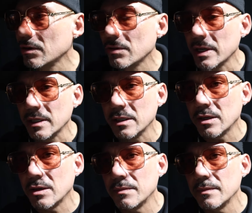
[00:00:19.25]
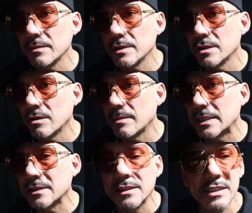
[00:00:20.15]
know. And you know,
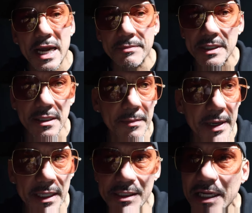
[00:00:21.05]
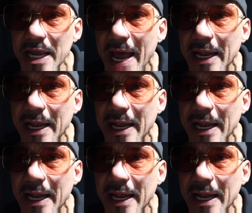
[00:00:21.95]
the champ did amazing. He